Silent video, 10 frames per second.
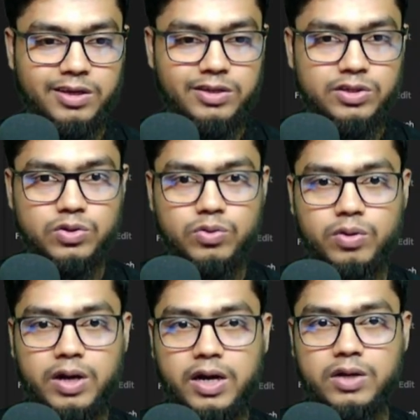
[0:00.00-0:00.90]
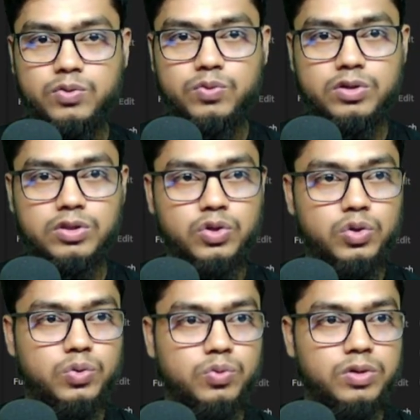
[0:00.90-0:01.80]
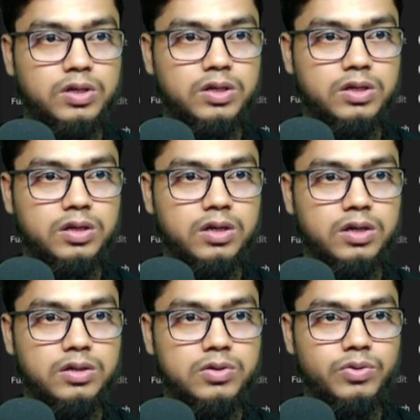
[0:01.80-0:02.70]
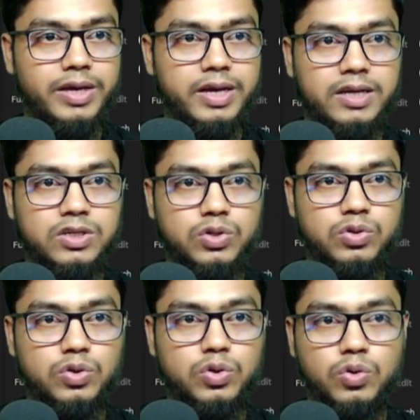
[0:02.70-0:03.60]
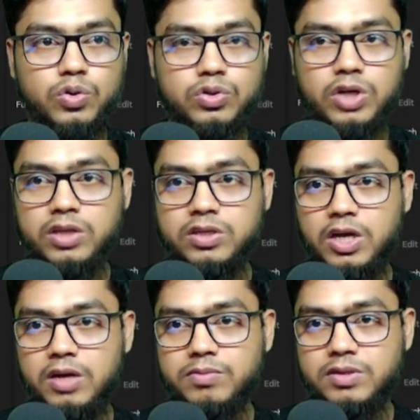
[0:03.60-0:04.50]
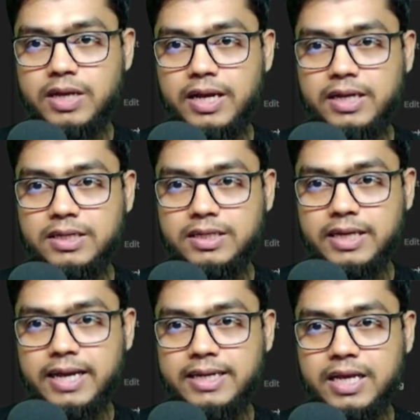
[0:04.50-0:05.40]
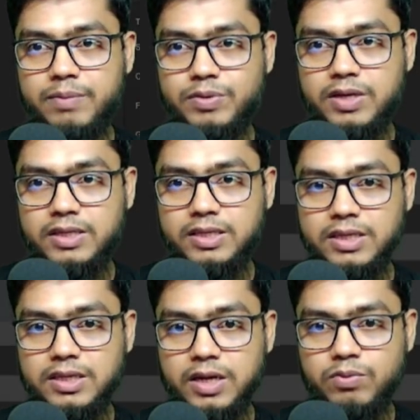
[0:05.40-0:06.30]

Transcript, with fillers: So I will go in you know, AI Studio google.coms and get API key. I will